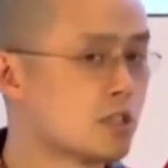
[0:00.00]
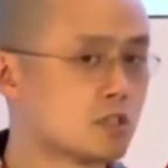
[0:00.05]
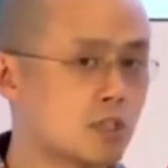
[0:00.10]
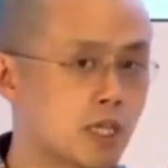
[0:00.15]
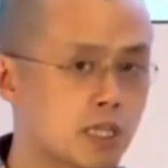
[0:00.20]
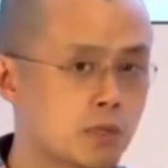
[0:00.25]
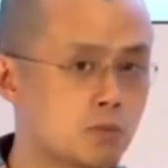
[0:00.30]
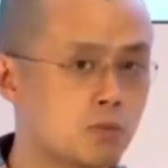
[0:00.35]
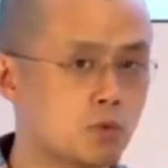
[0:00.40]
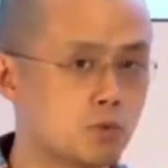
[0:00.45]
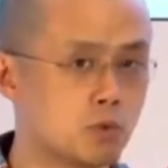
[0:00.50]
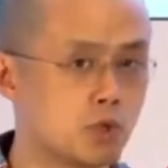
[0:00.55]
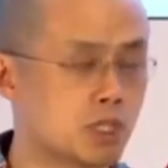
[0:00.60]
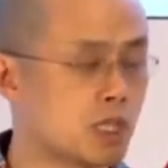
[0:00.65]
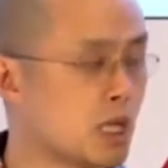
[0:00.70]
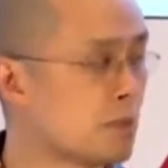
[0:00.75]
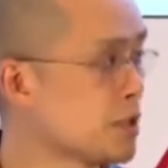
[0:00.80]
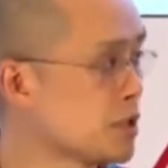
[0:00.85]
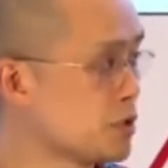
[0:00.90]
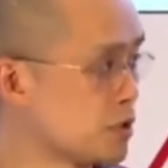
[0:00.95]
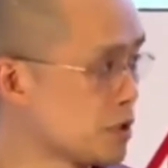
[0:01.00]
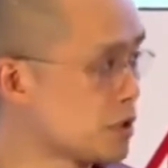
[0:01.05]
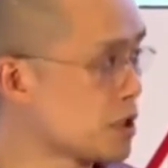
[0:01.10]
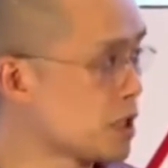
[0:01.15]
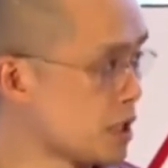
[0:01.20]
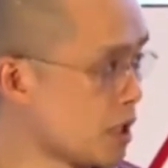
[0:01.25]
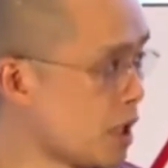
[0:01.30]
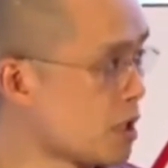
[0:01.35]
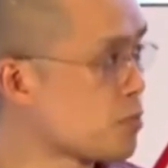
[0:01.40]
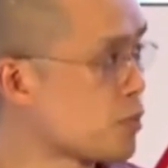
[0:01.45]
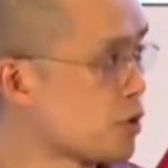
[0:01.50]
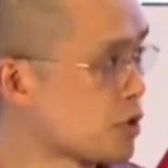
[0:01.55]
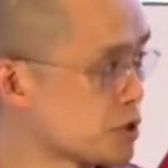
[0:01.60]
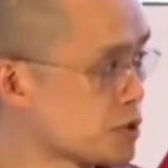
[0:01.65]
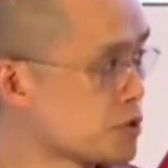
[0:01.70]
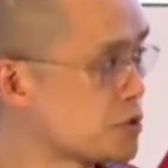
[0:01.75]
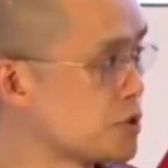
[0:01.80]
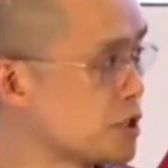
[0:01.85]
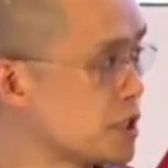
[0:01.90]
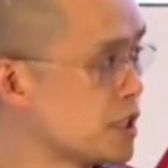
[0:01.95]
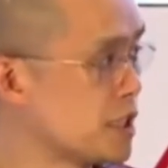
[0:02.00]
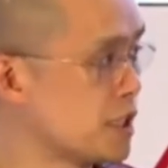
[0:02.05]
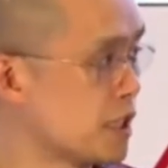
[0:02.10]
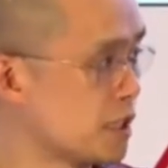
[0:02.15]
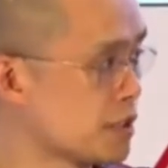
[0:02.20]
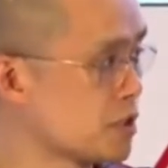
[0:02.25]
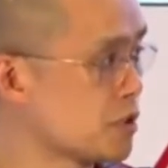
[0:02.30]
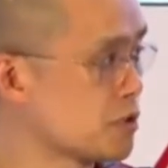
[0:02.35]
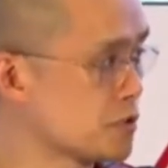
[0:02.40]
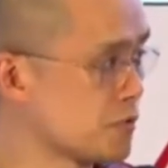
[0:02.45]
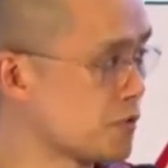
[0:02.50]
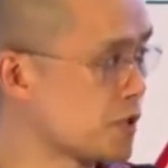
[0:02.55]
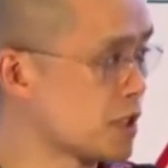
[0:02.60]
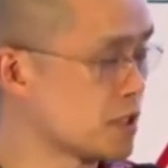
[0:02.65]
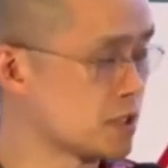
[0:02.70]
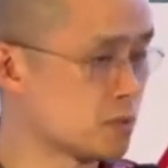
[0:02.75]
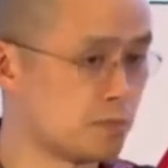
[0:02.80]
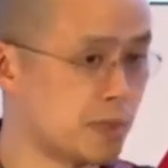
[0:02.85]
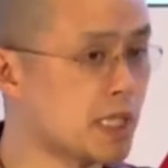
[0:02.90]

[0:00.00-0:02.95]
So I think we'll come into a lot more scrutiny on those fronts.